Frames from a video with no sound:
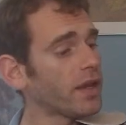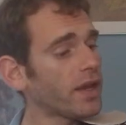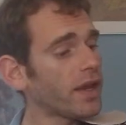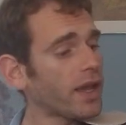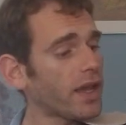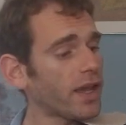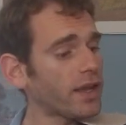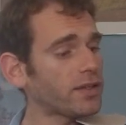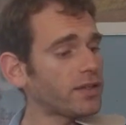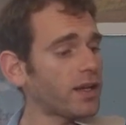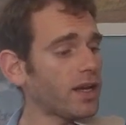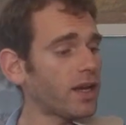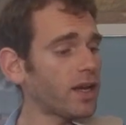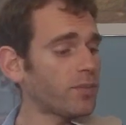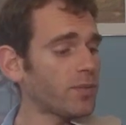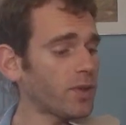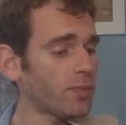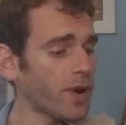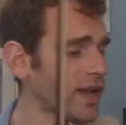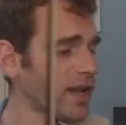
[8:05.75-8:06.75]
And
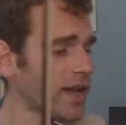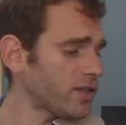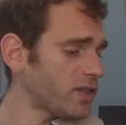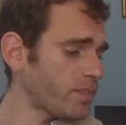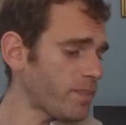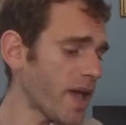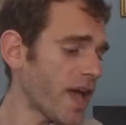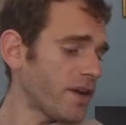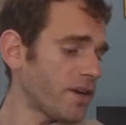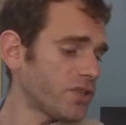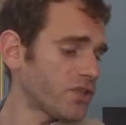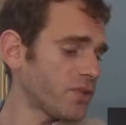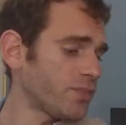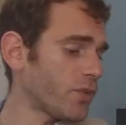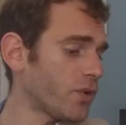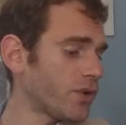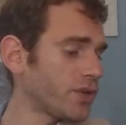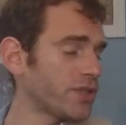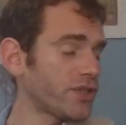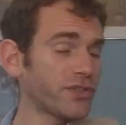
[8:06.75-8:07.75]
the practice patterns I'm
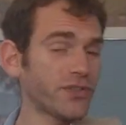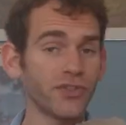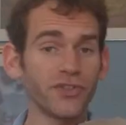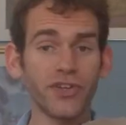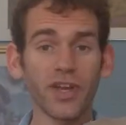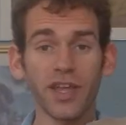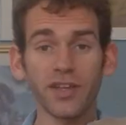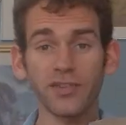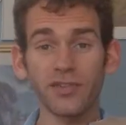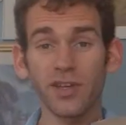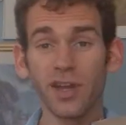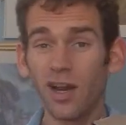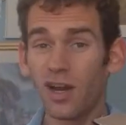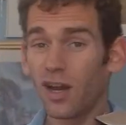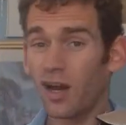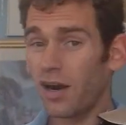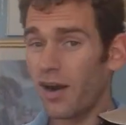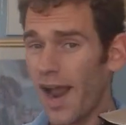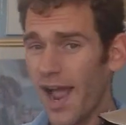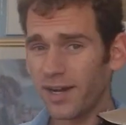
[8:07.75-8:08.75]
going to suggest
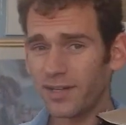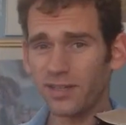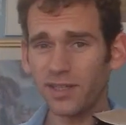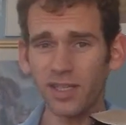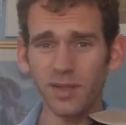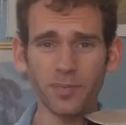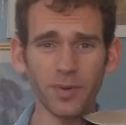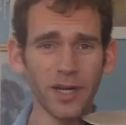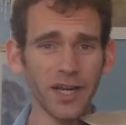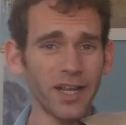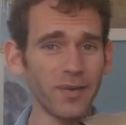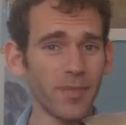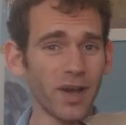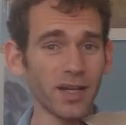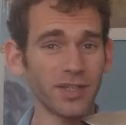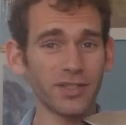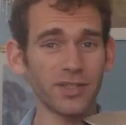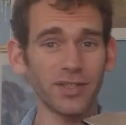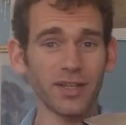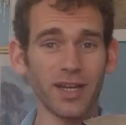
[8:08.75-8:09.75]
are actually pretty
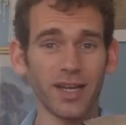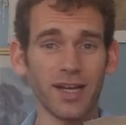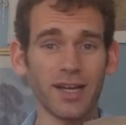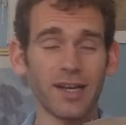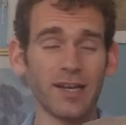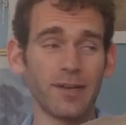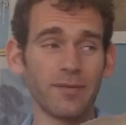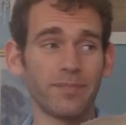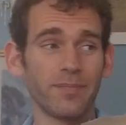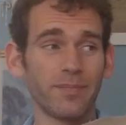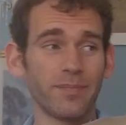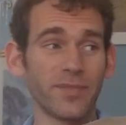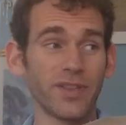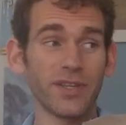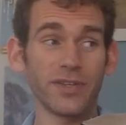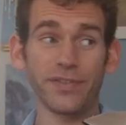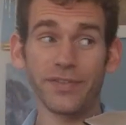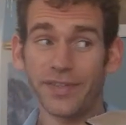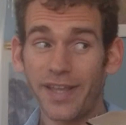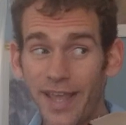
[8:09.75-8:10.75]
much the
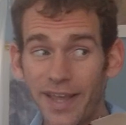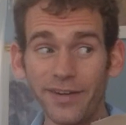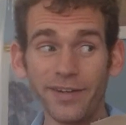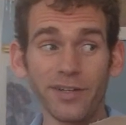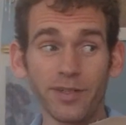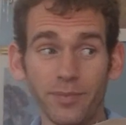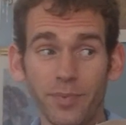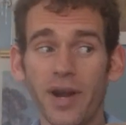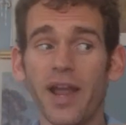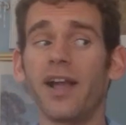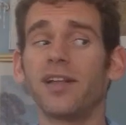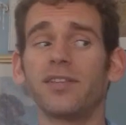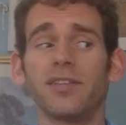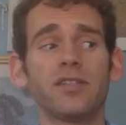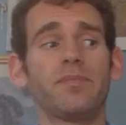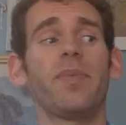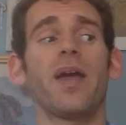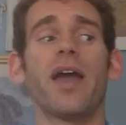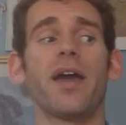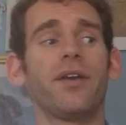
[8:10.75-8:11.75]
standard practice
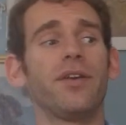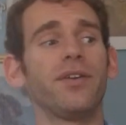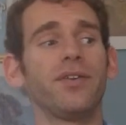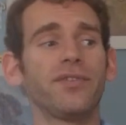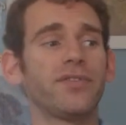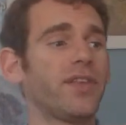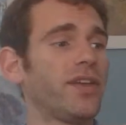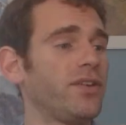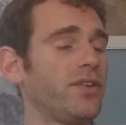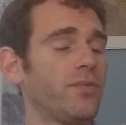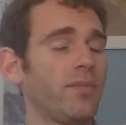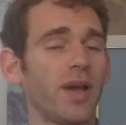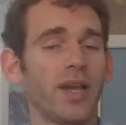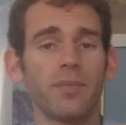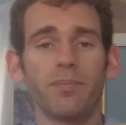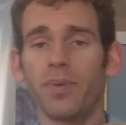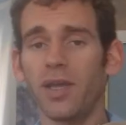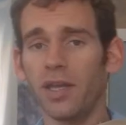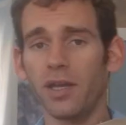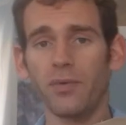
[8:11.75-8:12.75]
patterns that you
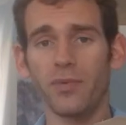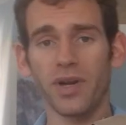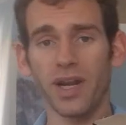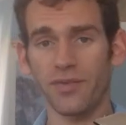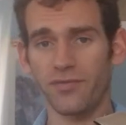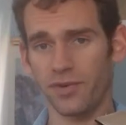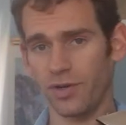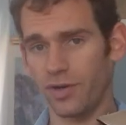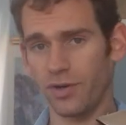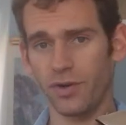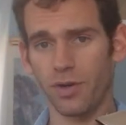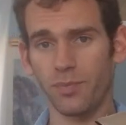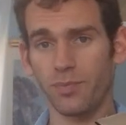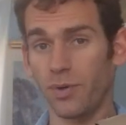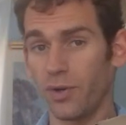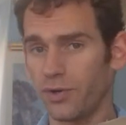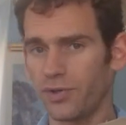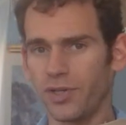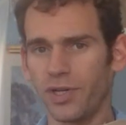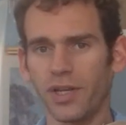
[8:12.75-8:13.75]
might pick whenever you're
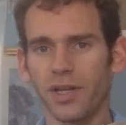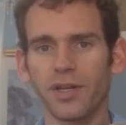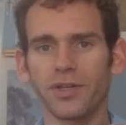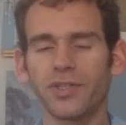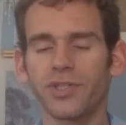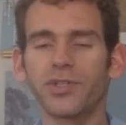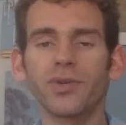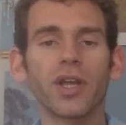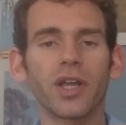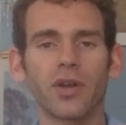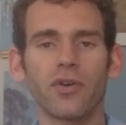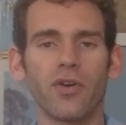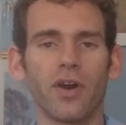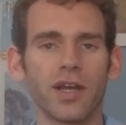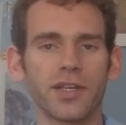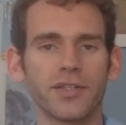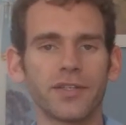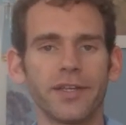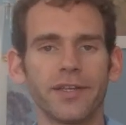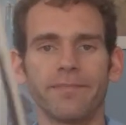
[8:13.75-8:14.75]
approaching a string
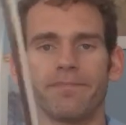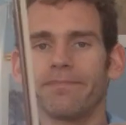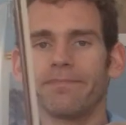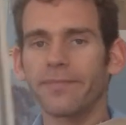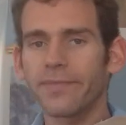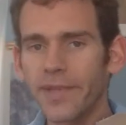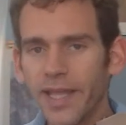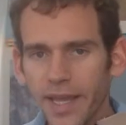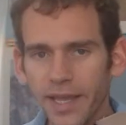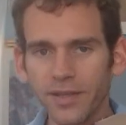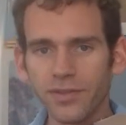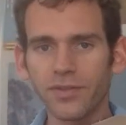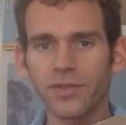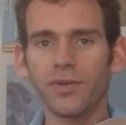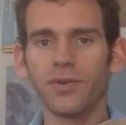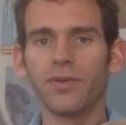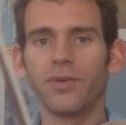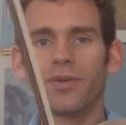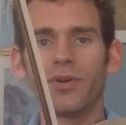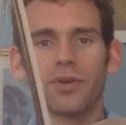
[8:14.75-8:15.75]
crossing
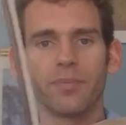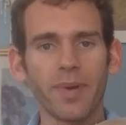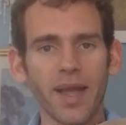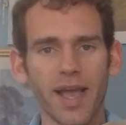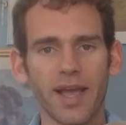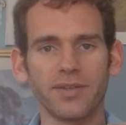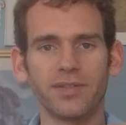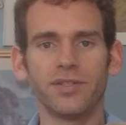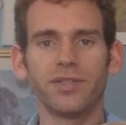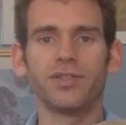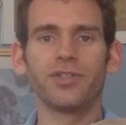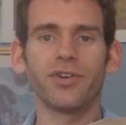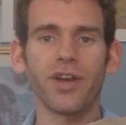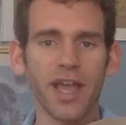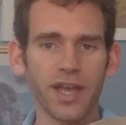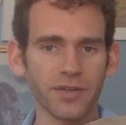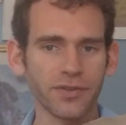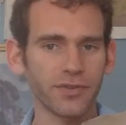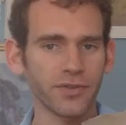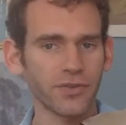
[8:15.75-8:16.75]
etude or passage or
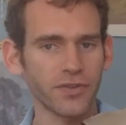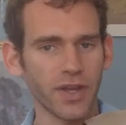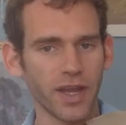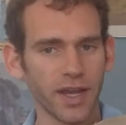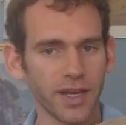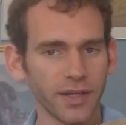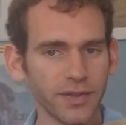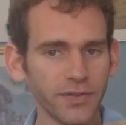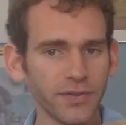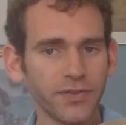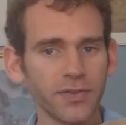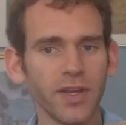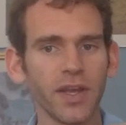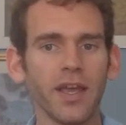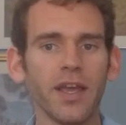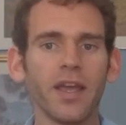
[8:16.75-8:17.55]
exercise.